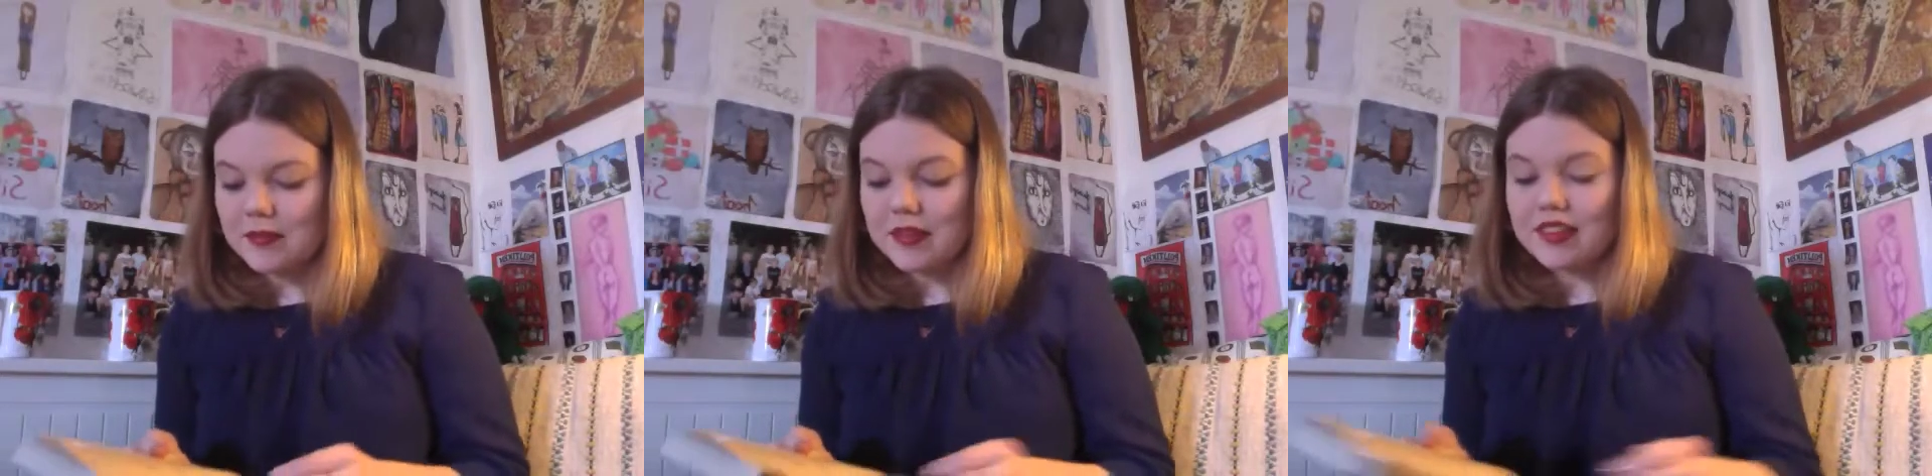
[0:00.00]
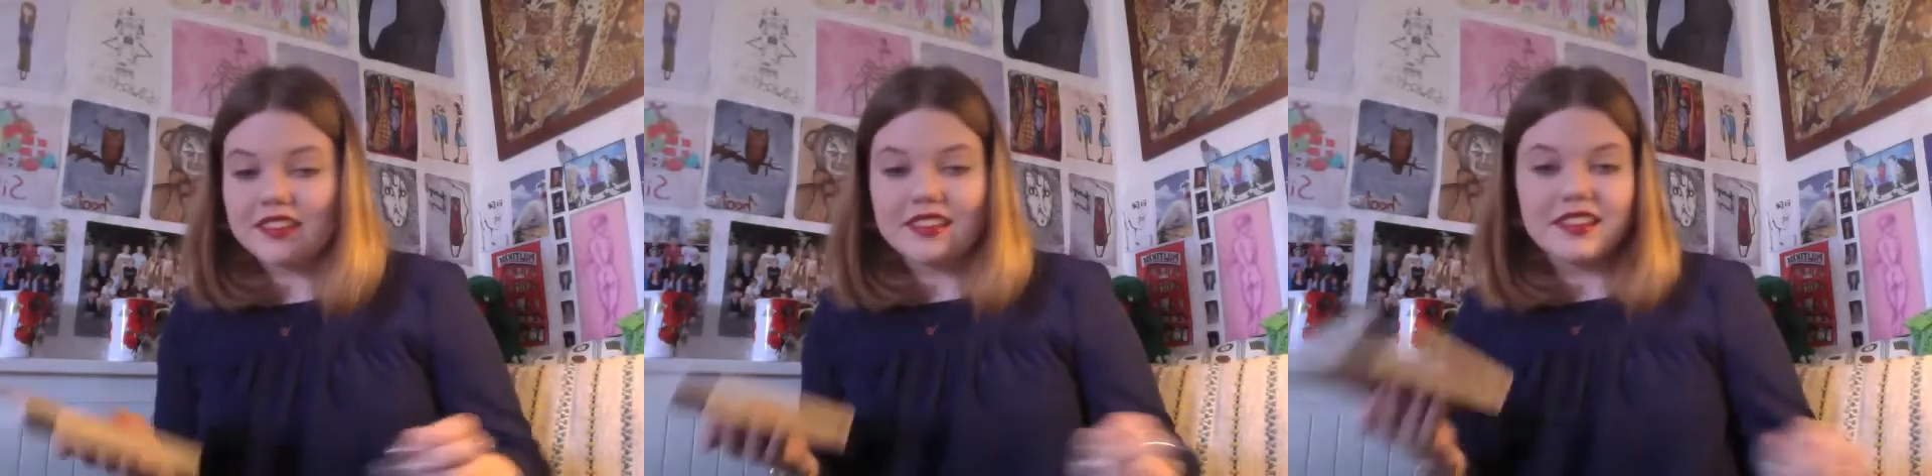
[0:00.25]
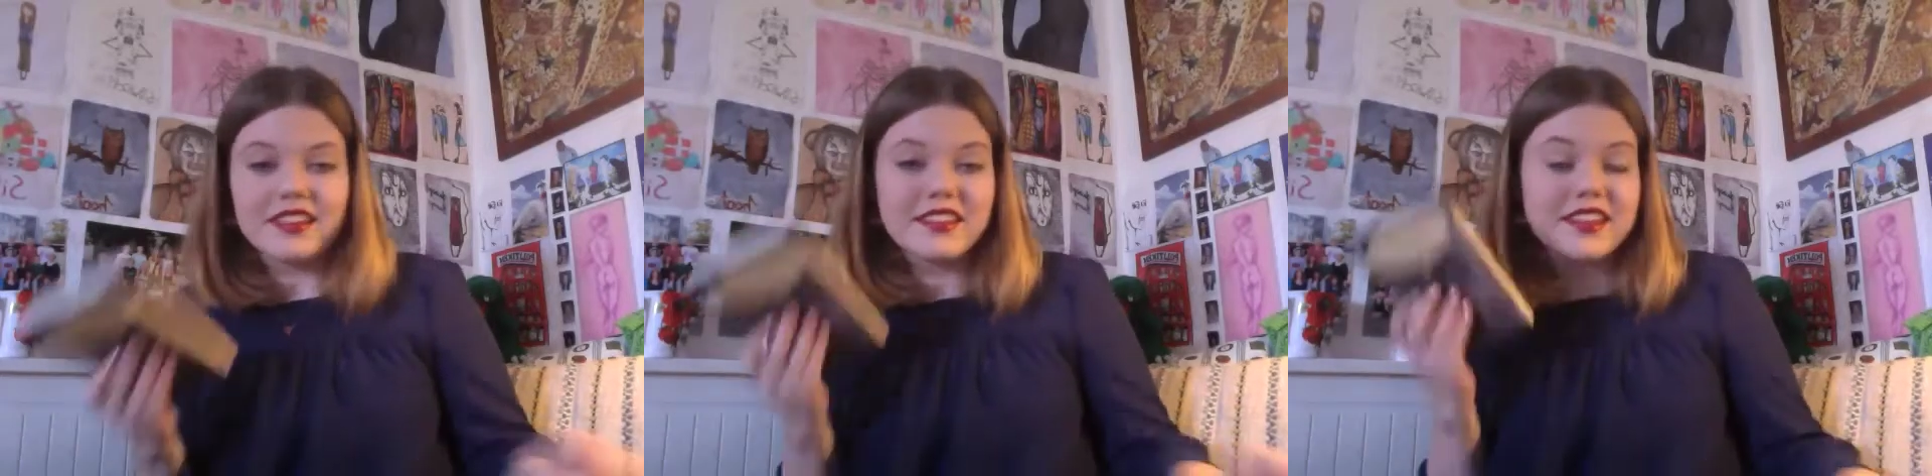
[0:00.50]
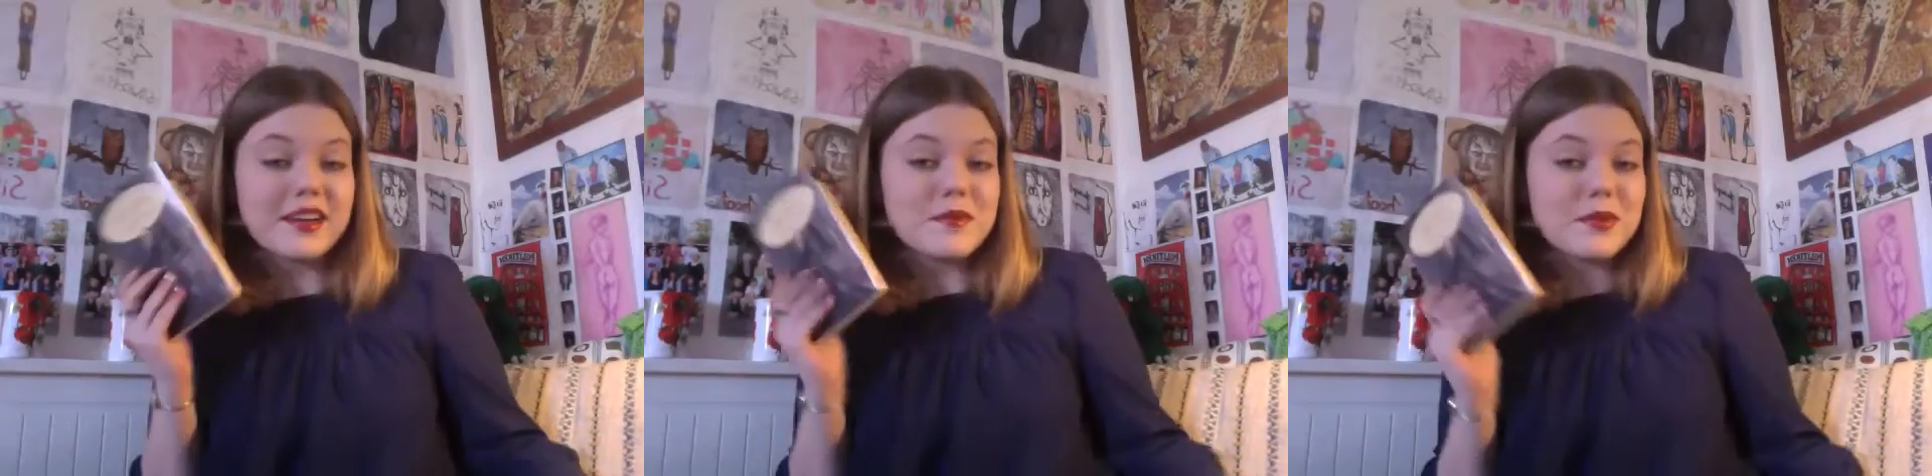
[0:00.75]
but this is
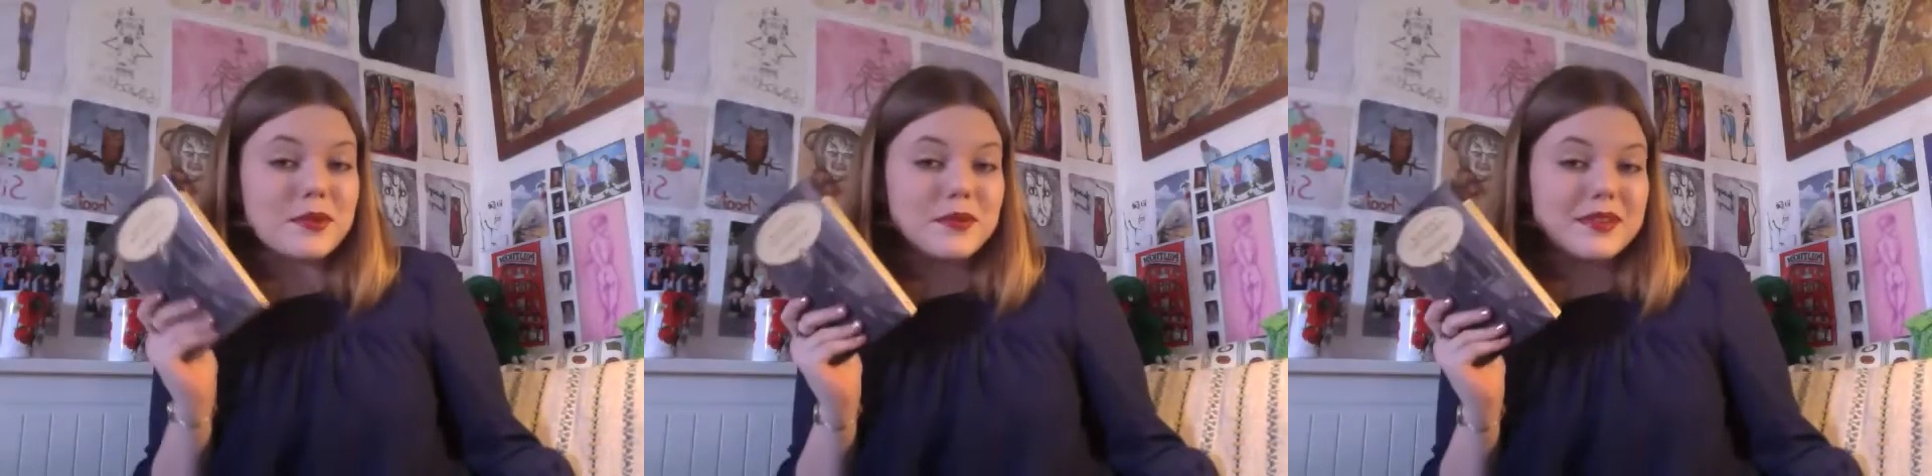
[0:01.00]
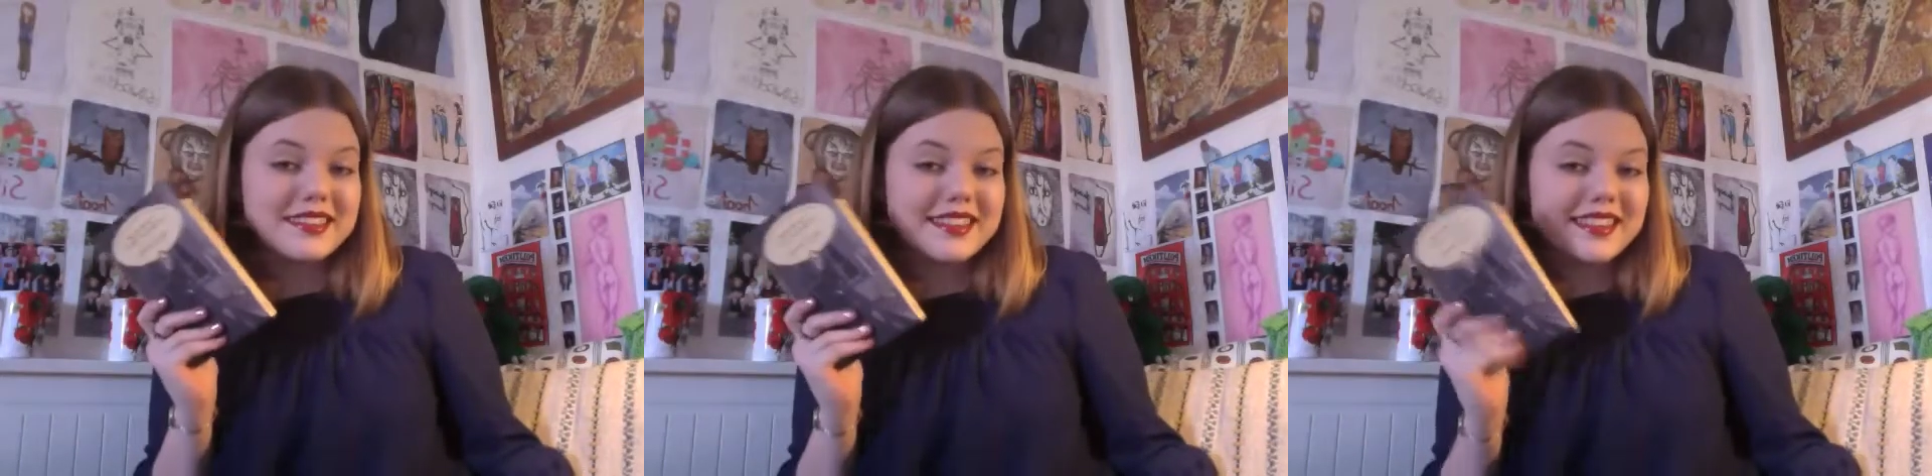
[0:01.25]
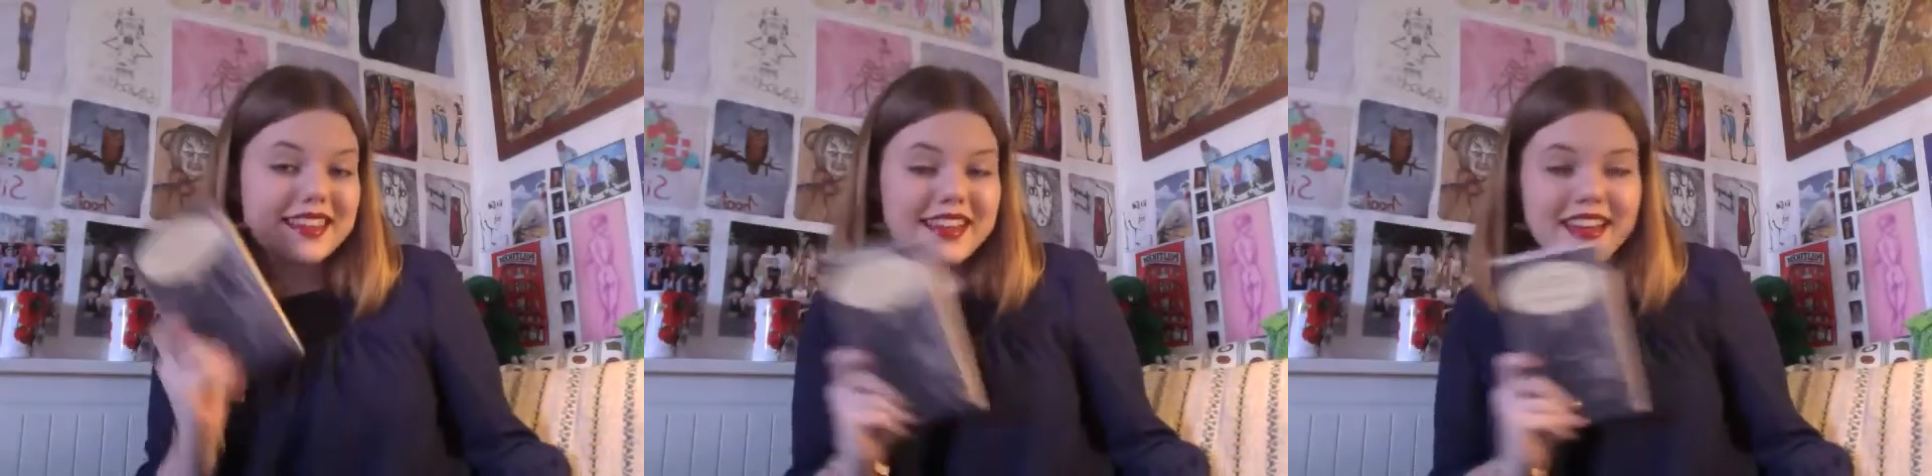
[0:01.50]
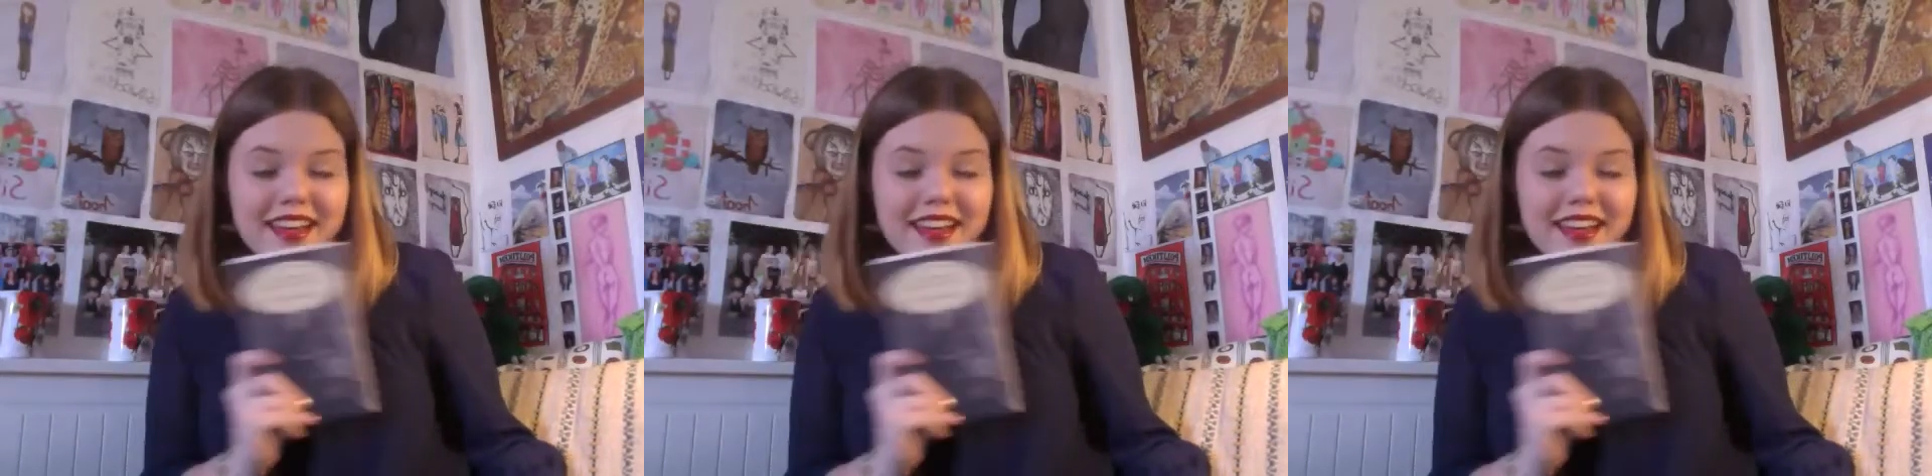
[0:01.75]
something I bought recently